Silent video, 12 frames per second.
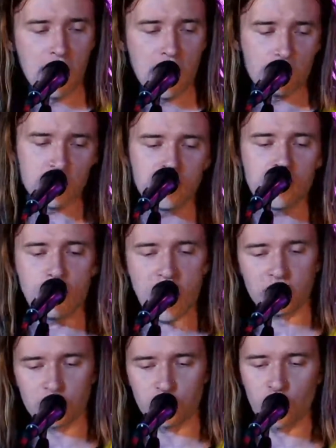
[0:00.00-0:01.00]
Me and my
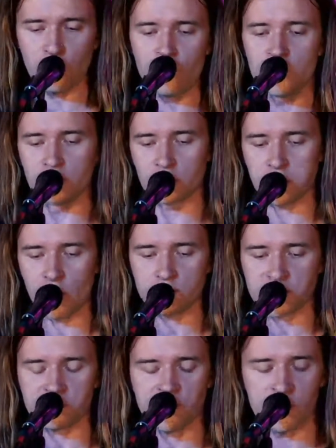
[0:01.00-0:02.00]
crew in the club
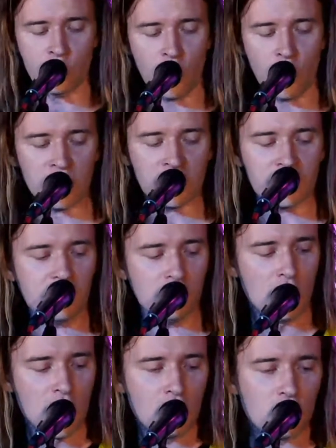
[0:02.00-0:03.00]
strain wildin'.
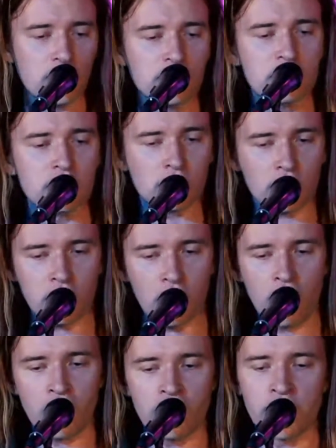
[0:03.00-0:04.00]
We in the club
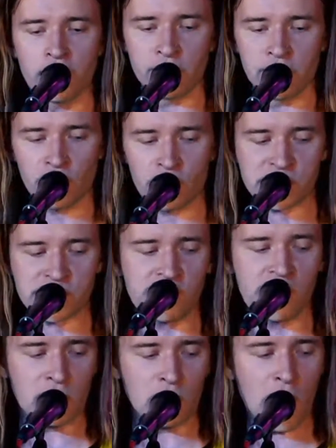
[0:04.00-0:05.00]
and we all strain
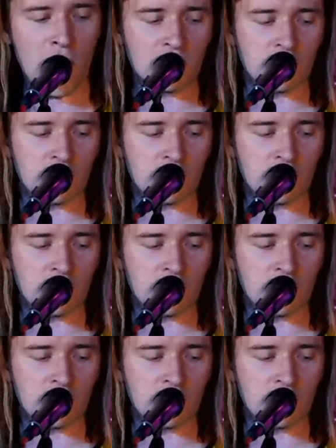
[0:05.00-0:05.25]
wildin'.